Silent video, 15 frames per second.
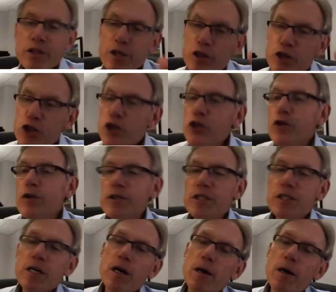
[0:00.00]
an
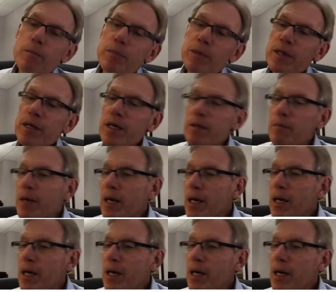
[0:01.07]
insurance company,
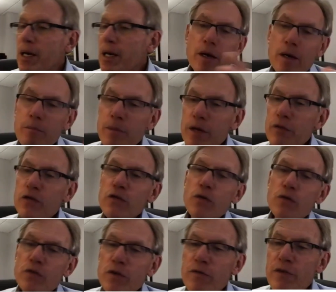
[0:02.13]
maybe a
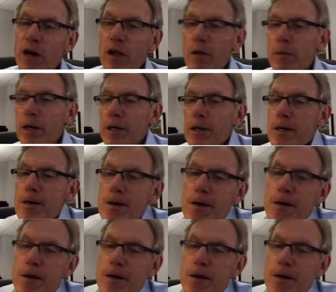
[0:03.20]
mixed-use development